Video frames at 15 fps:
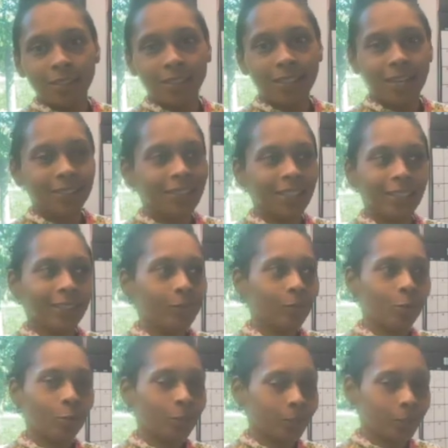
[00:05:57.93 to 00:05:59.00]
That's like the
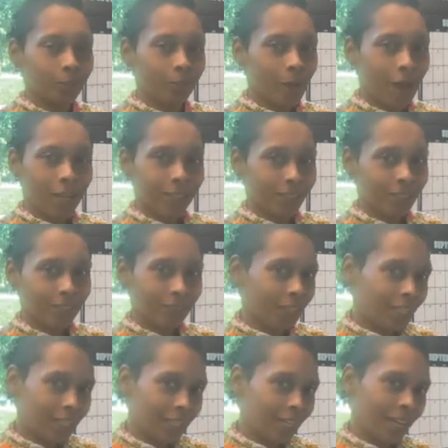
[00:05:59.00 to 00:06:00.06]
most positive
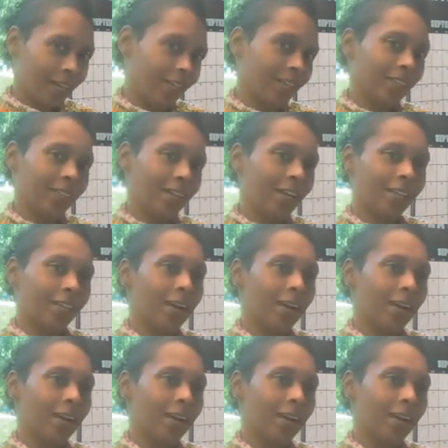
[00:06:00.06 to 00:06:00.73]
thing that could